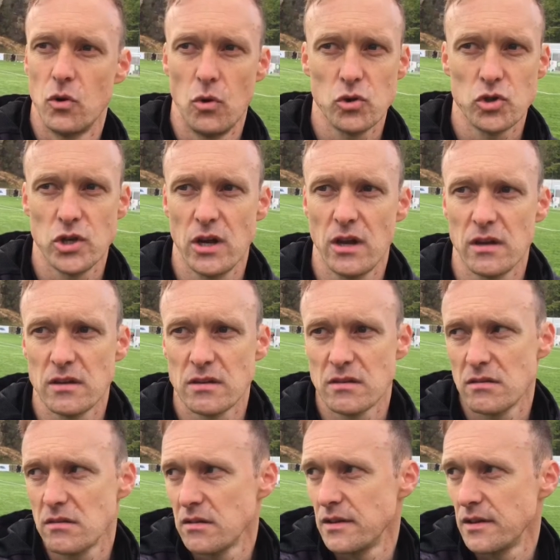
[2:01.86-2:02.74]
course, yeah,
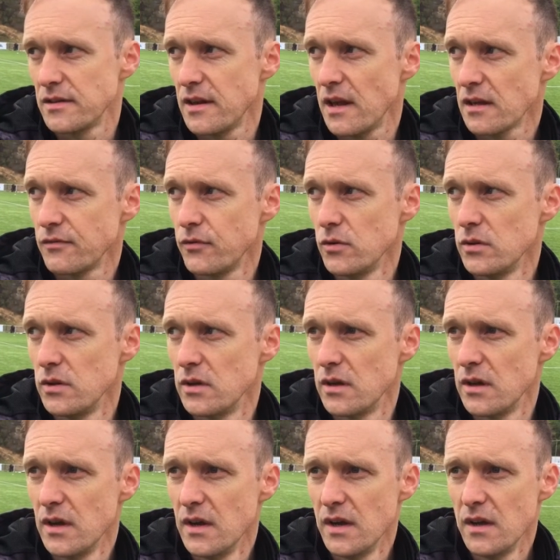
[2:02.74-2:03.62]
it's successful. You,
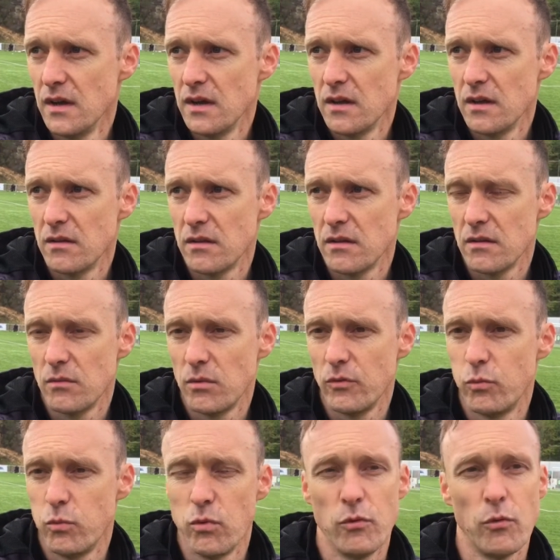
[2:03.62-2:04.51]

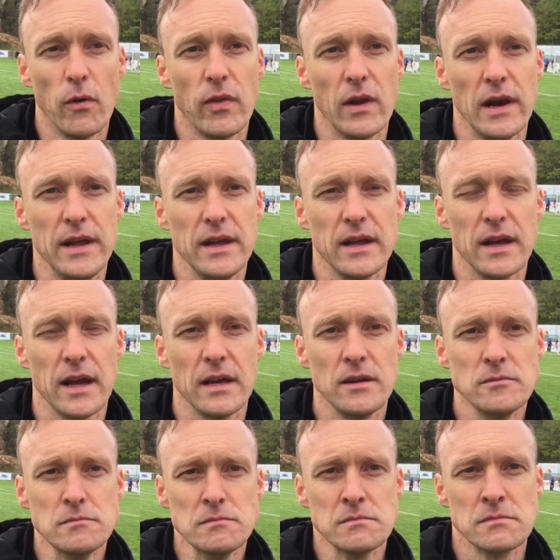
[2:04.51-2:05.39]
we've, we've won the league again.